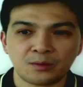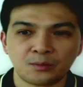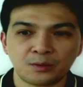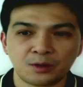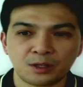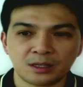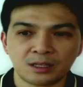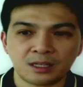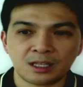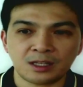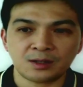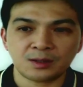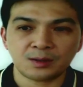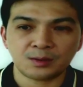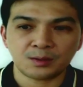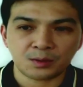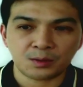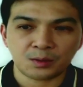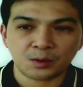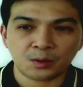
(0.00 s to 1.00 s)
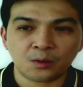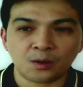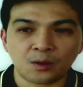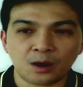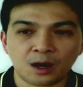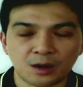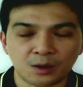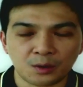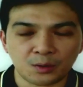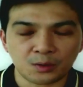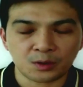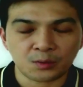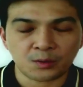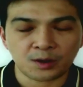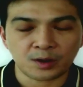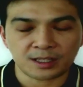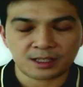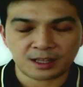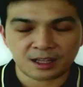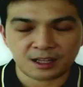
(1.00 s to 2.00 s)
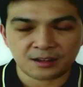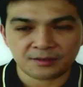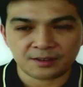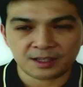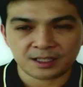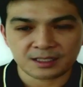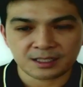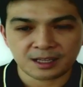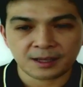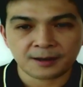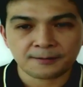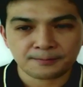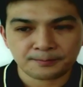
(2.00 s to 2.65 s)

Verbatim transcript: would need to do our own quantitative easing.